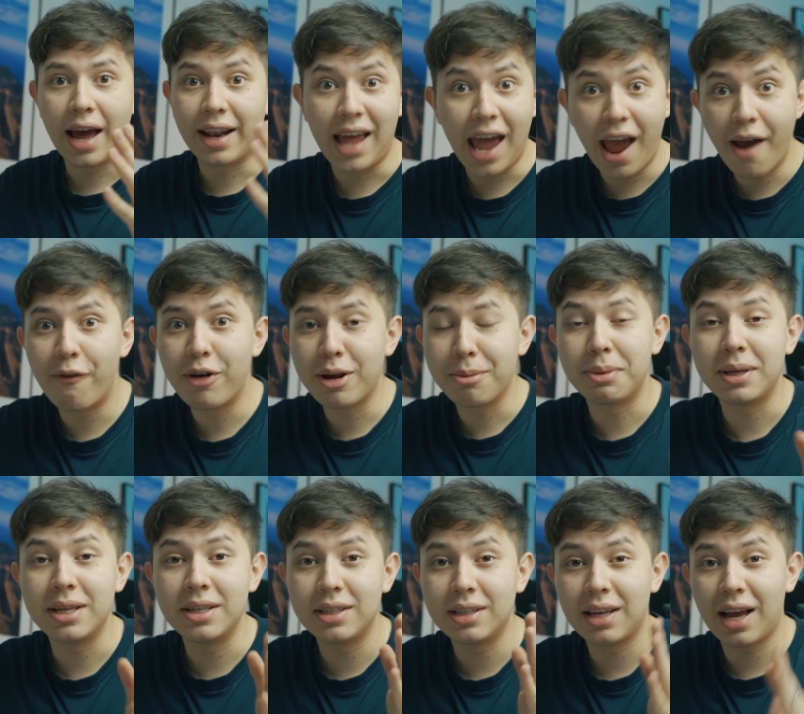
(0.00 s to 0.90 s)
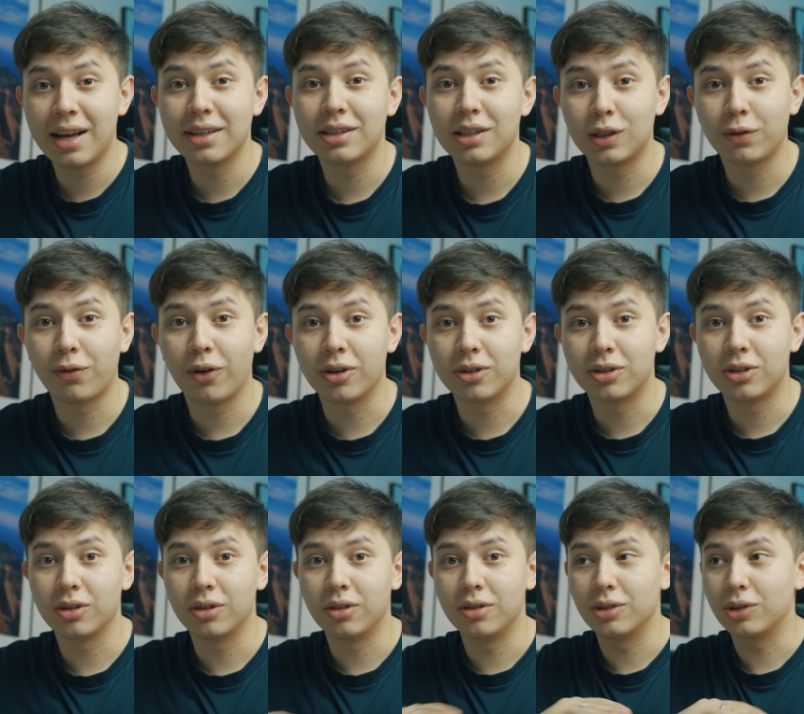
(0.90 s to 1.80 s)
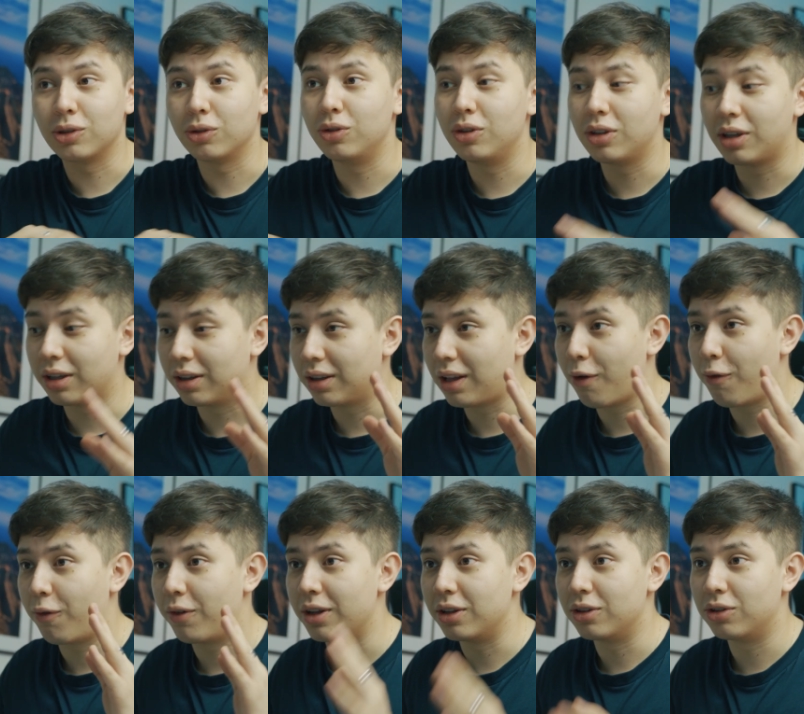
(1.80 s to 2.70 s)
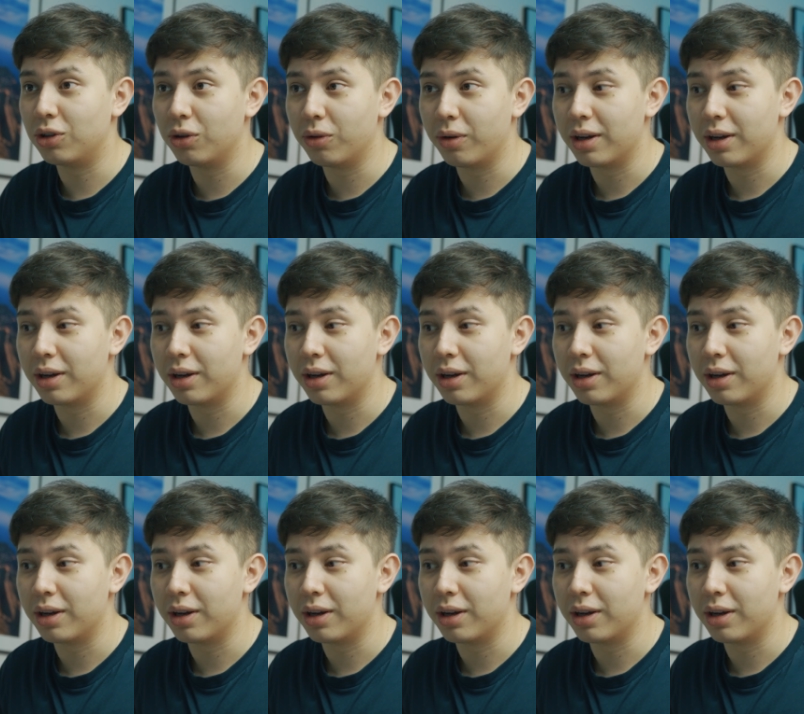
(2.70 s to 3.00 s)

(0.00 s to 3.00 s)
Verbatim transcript: and every P C has this function, so you can definitely do